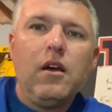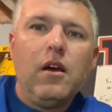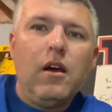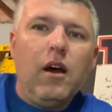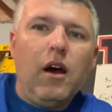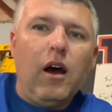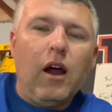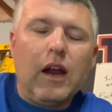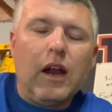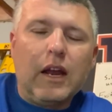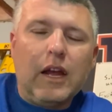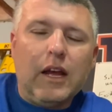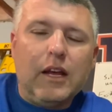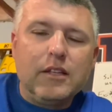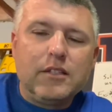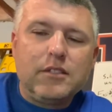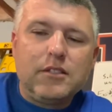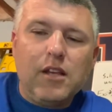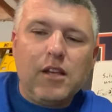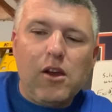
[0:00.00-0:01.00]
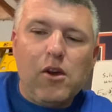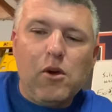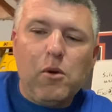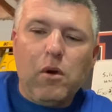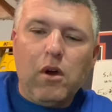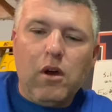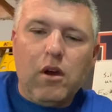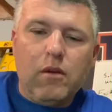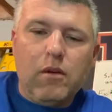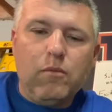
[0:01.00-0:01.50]
All right, guys,
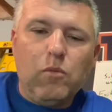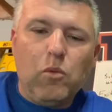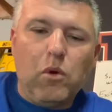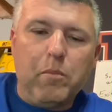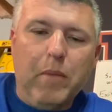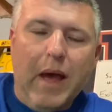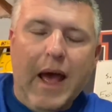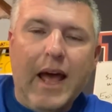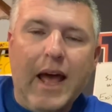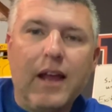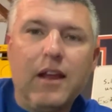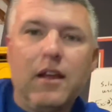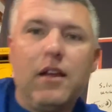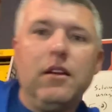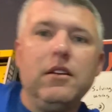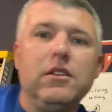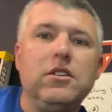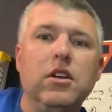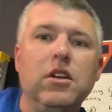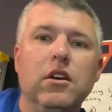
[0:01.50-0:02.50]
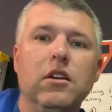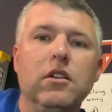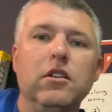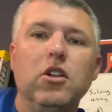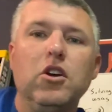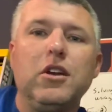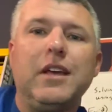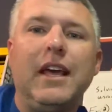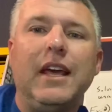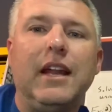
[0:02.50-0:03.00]
so we're back to
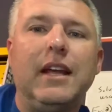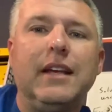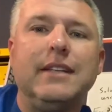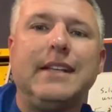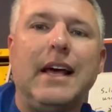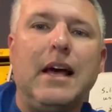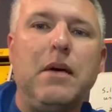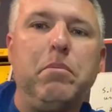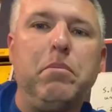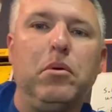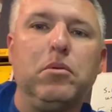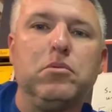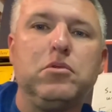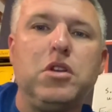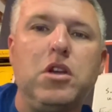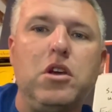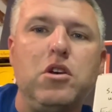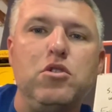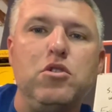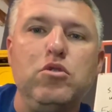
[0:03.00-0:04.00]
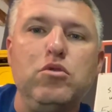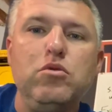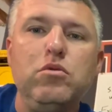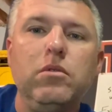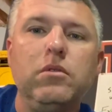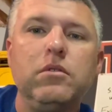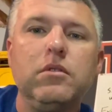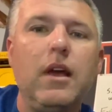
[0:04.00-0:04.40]
look at example 2.